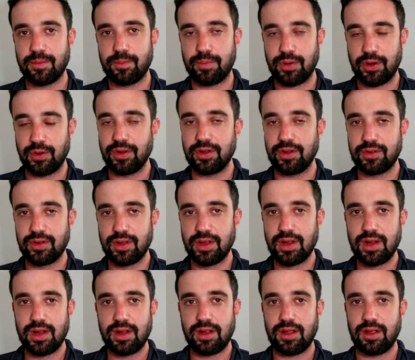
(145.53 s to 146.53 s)
bonus
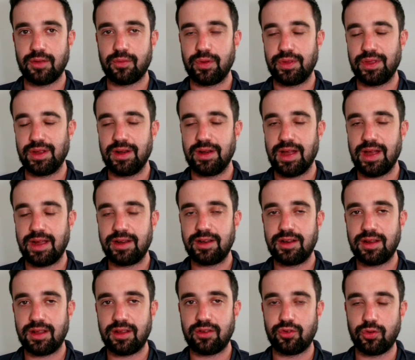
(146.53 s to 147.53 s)
if within 90
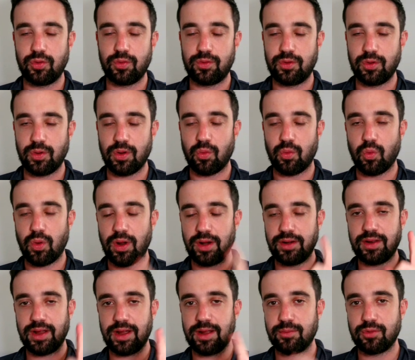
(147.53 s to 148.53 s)
days you do a
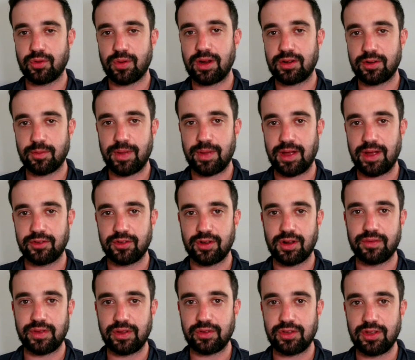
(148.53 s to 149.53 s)
one-time direct deposit
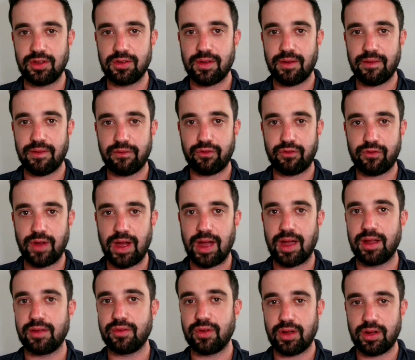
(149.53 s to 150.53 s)
of at least
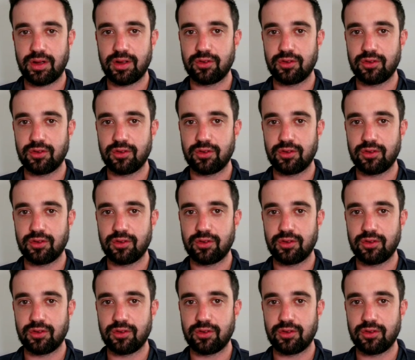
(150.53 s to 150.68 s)
$500.